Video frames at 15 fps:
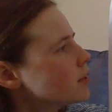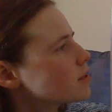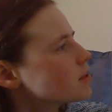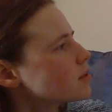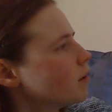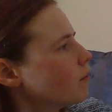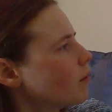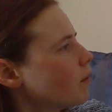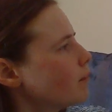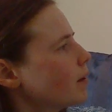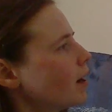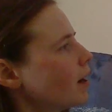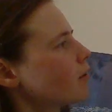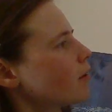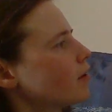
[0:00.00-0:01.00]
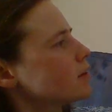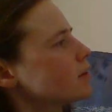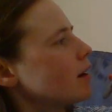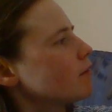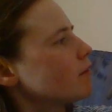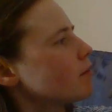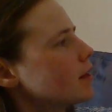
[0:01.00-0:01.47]
So I'm now going
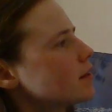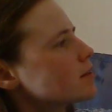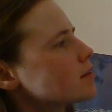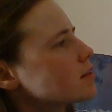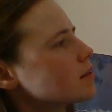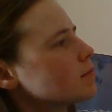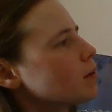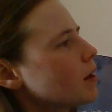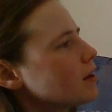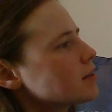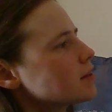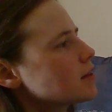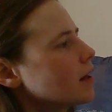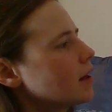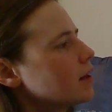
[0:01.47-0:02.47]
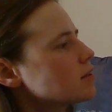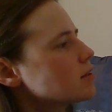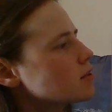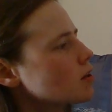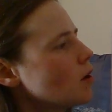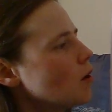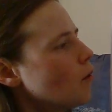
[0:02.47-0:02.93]
to have this plus
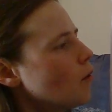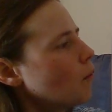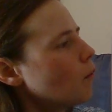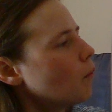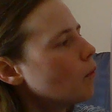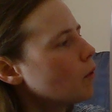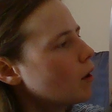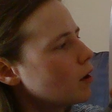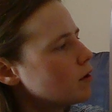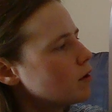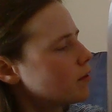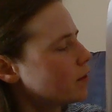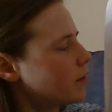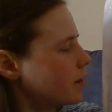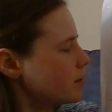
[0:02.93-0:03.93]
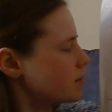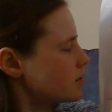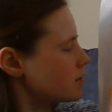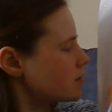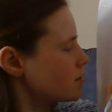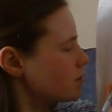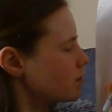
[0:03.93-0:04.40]
this all over
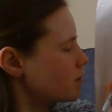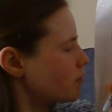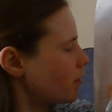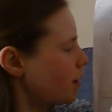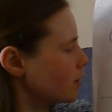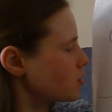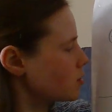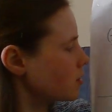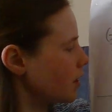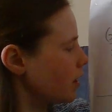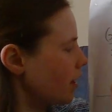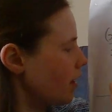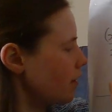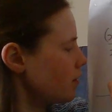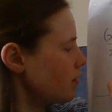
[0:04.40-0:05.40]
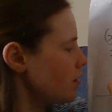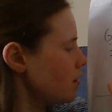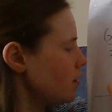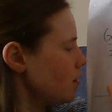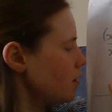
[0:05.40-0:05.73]
this fraction here,